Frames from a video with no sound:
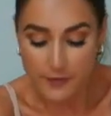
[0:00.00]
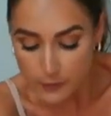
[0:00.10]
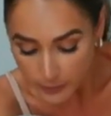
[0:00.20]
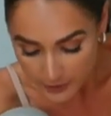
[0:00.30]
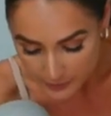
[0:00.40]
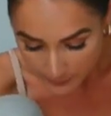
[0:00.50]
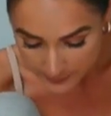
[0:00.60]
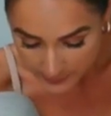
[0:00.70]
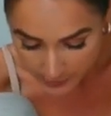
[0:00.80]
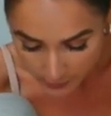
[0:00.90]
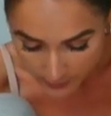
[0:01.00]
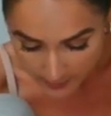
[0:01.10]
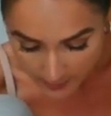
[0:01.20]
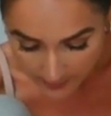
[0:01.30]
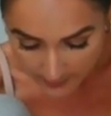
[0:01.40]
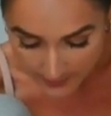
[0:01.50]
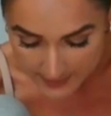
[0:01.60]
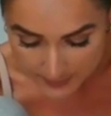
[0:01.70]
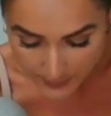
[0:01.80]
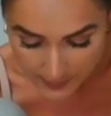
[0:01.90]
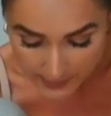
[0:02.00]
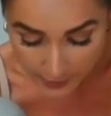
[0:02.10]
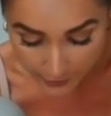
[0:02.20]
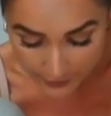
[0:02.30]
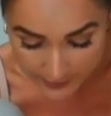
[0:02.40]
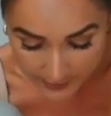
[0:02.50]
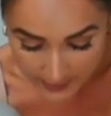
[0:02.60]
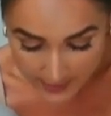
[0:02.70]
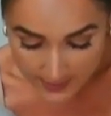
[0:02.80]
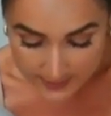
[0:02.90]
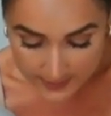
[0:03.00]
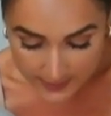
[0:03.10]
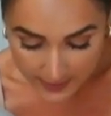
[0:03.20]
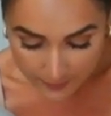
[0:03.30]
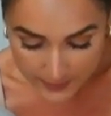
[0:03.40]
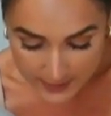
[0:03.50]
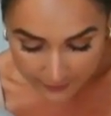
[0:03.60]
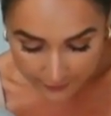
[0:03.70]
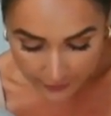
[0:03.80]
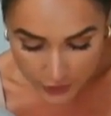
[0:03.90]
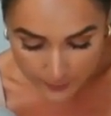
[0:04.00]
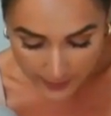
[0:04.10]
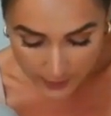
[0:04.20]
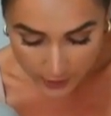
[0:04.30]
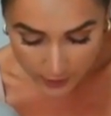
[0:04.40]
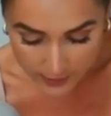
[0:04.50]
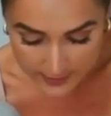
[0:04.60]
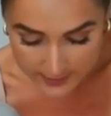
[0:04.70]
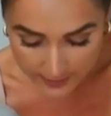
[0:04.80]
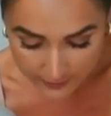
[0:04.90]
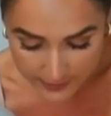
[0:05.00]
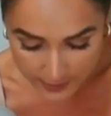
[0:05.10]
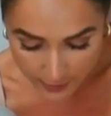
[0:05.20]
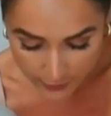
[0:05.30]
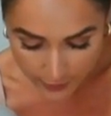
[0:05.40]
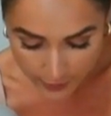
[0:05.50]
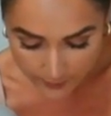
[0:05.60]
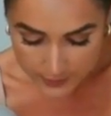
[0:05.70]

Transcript: everywhere. So I was like, you know what? It's been years since I gave myself a French manicure. Let's give this another go.